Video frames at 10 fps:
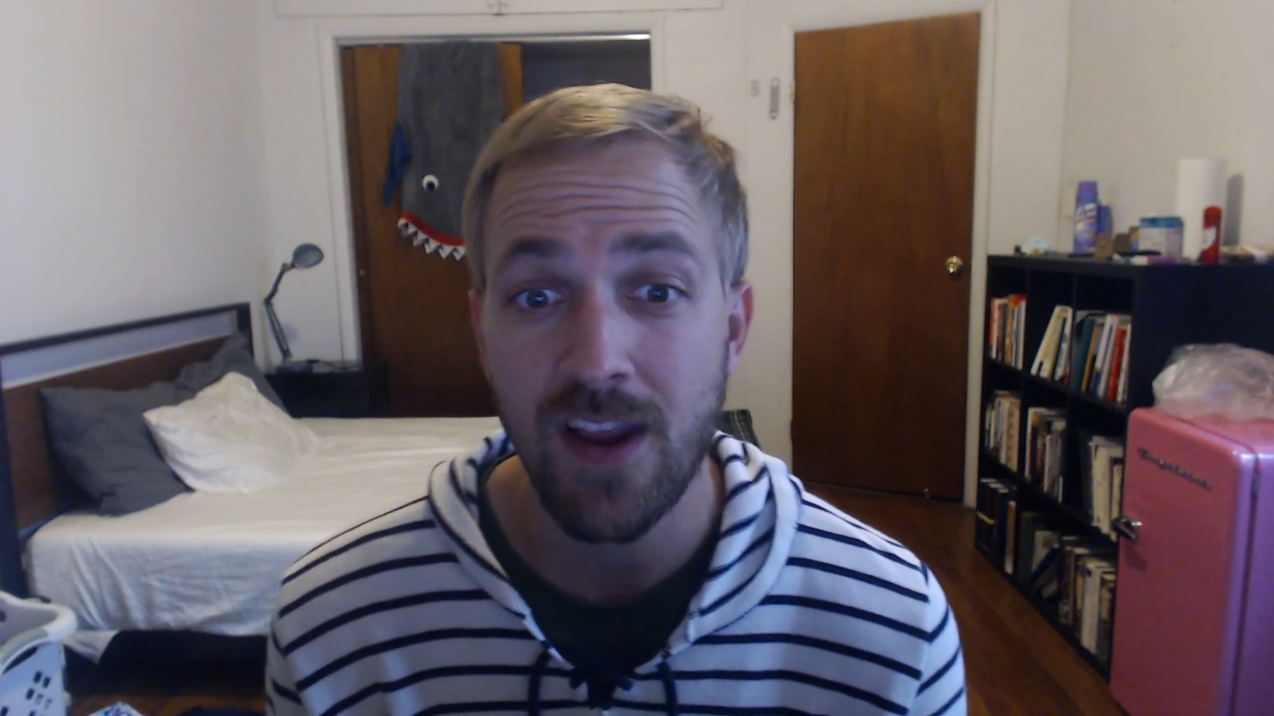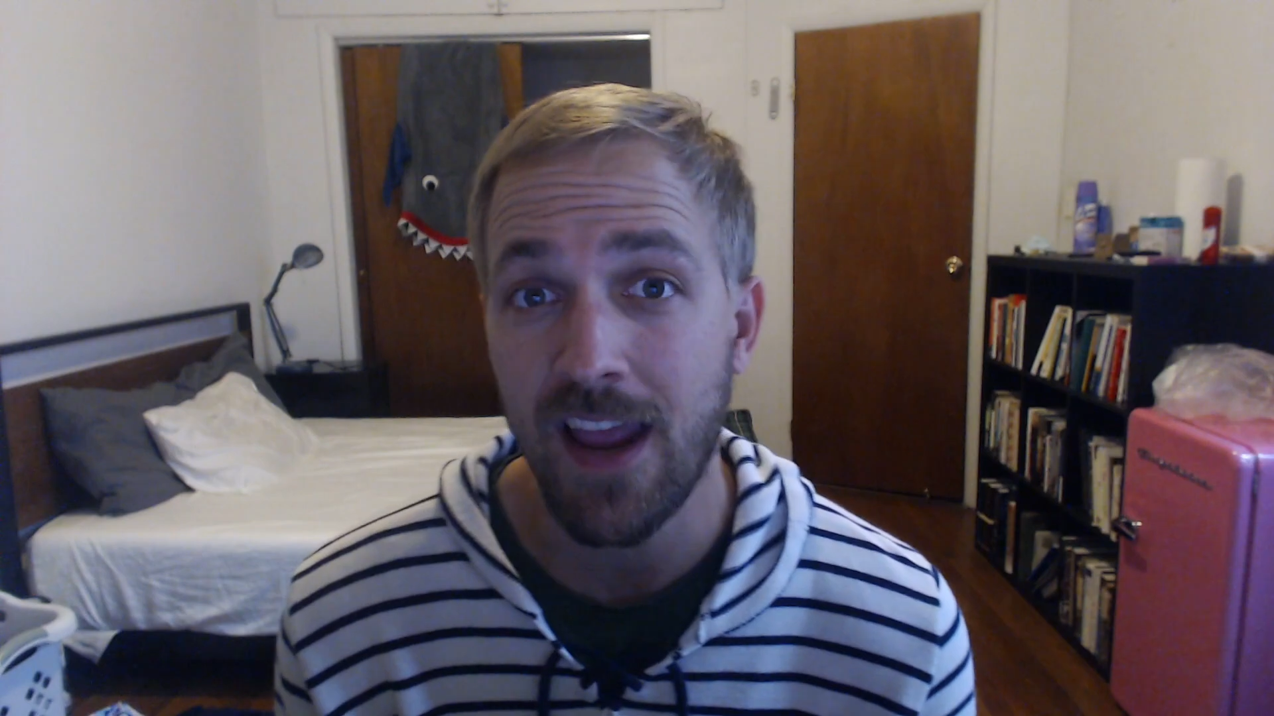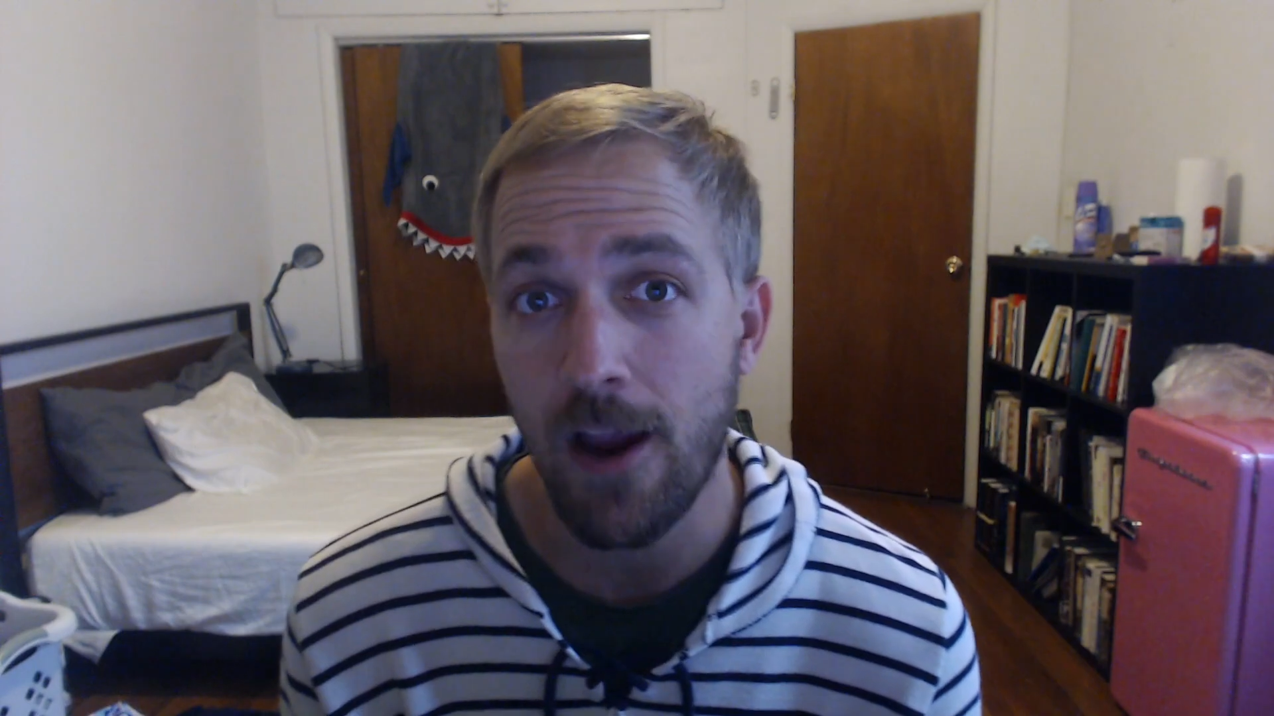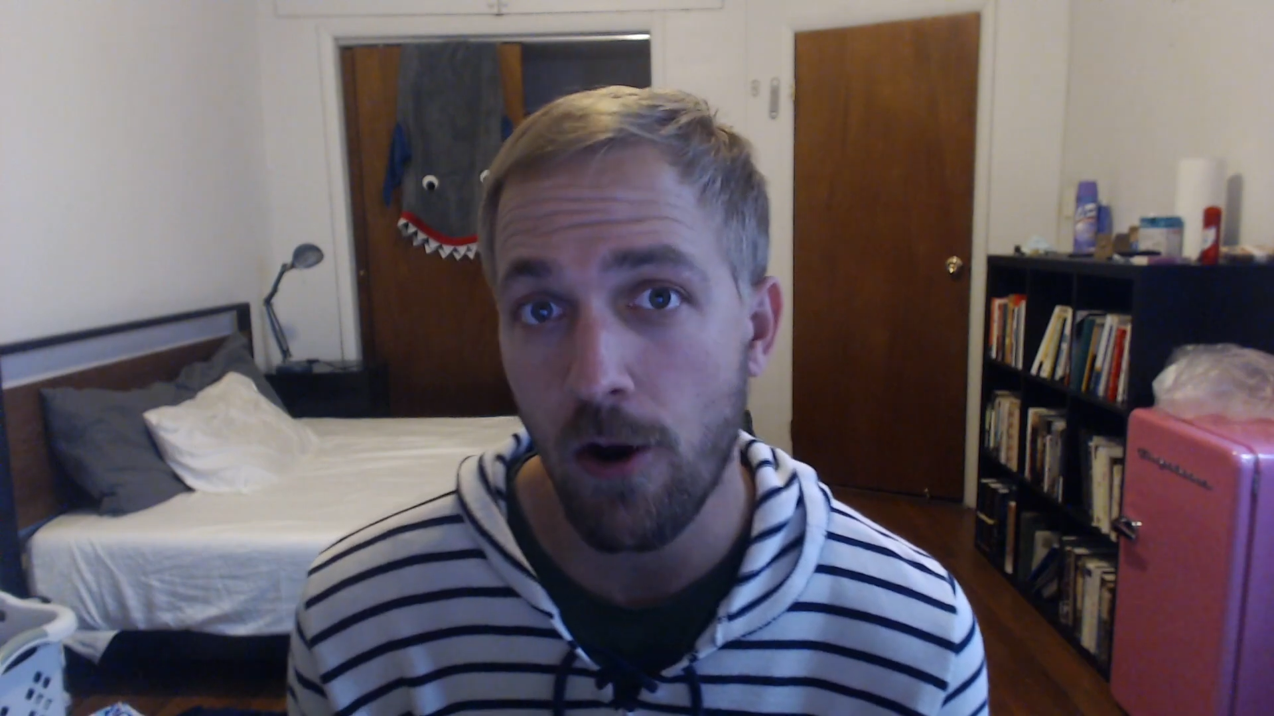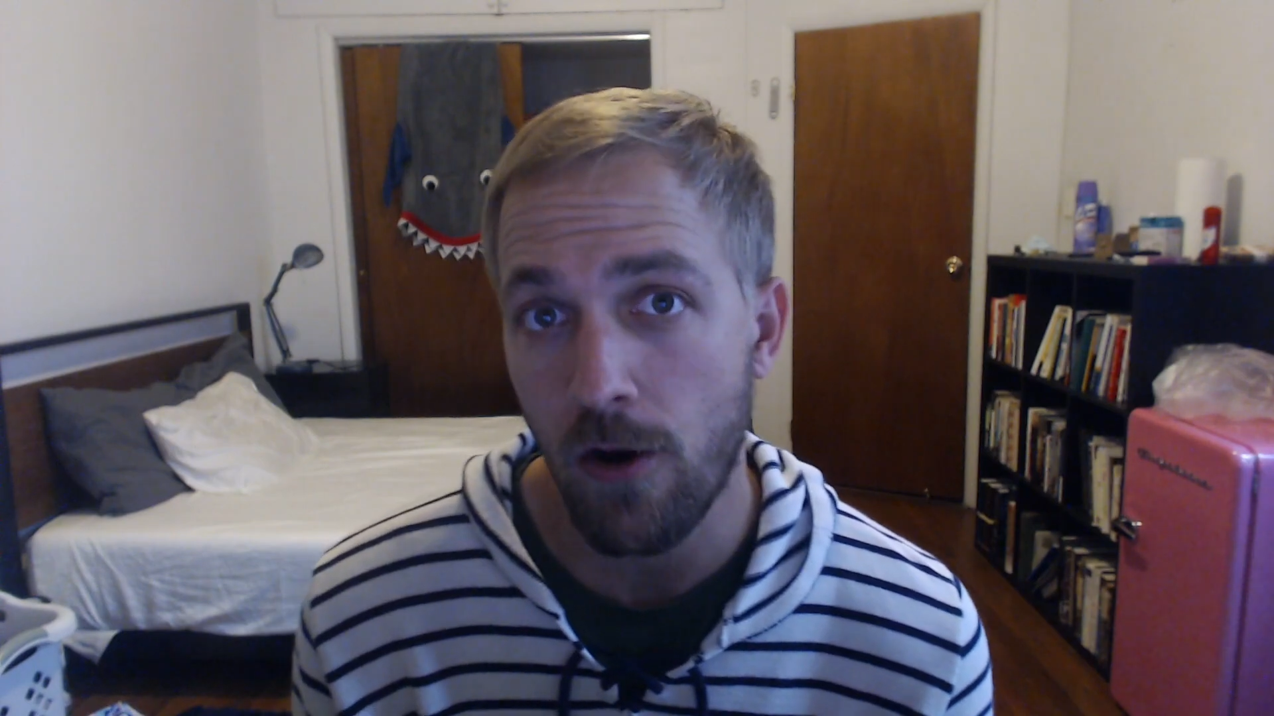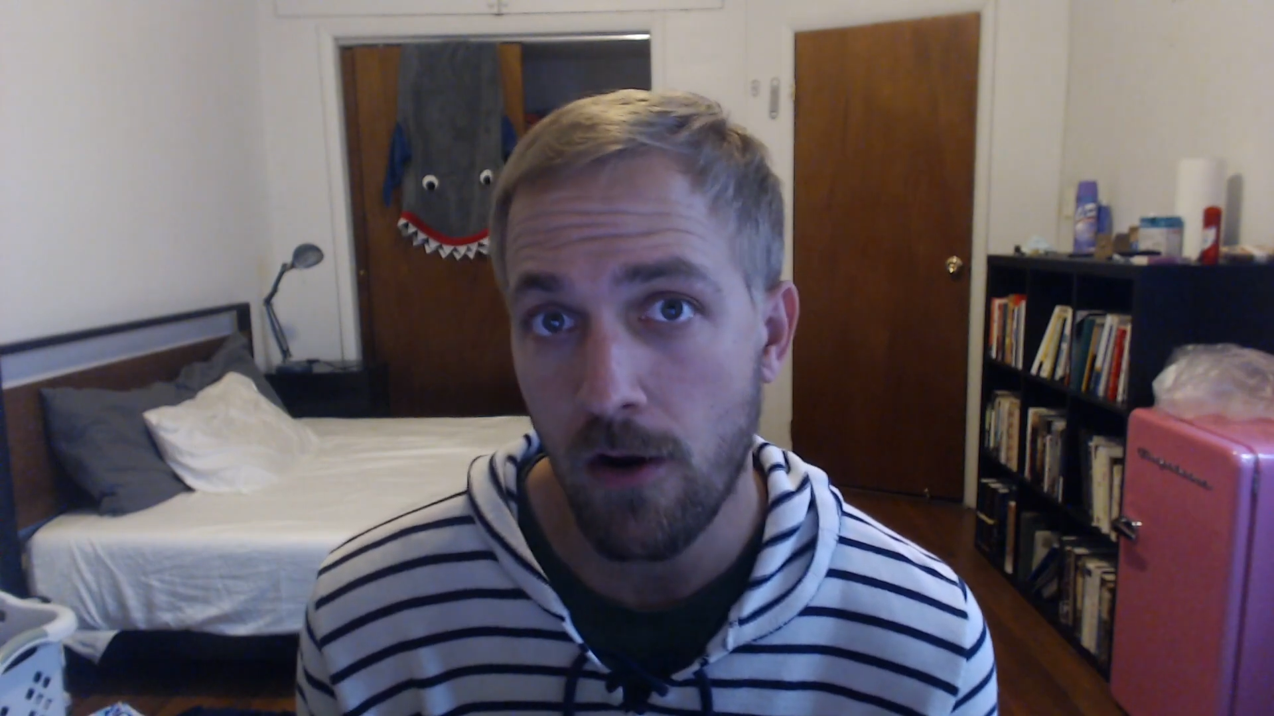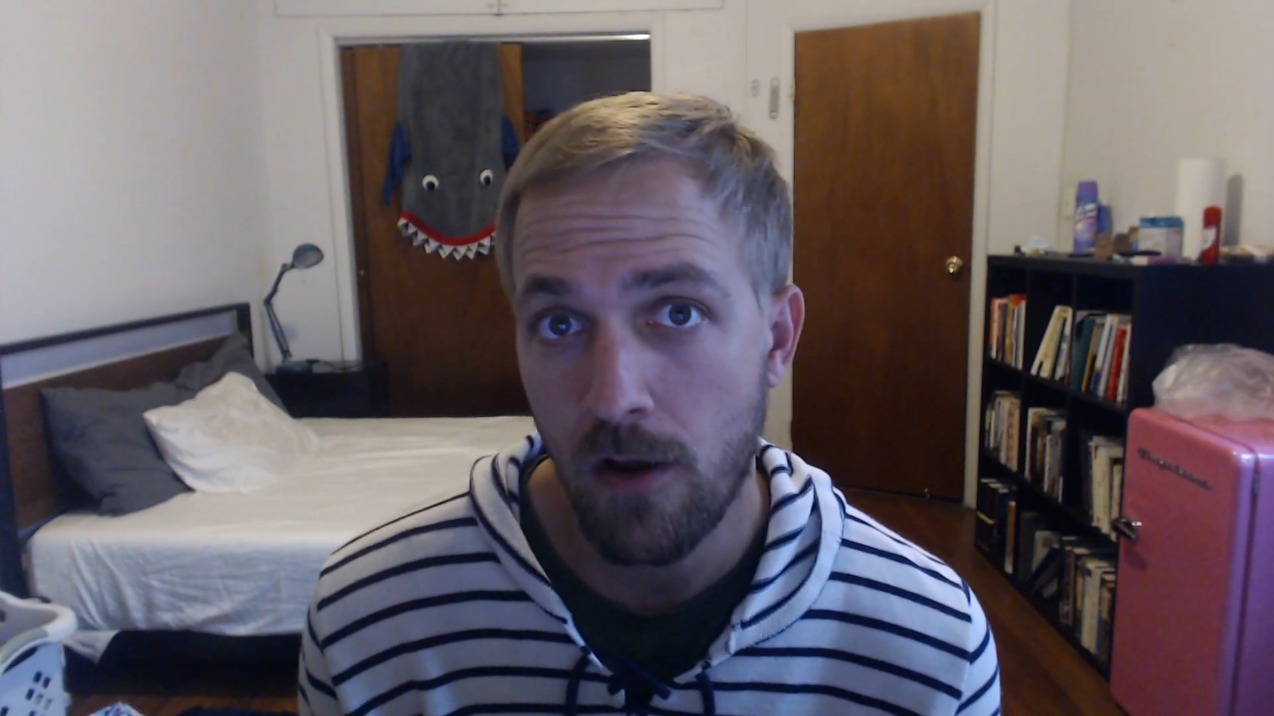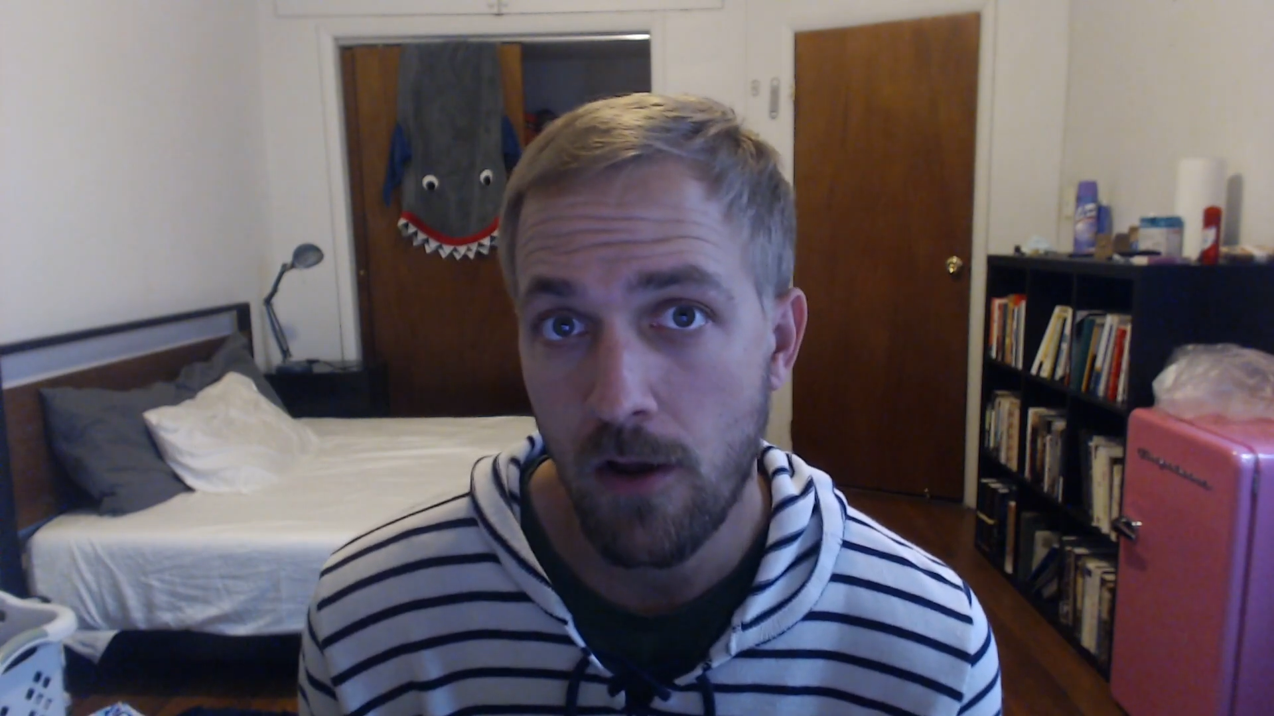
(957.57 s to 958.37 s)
care.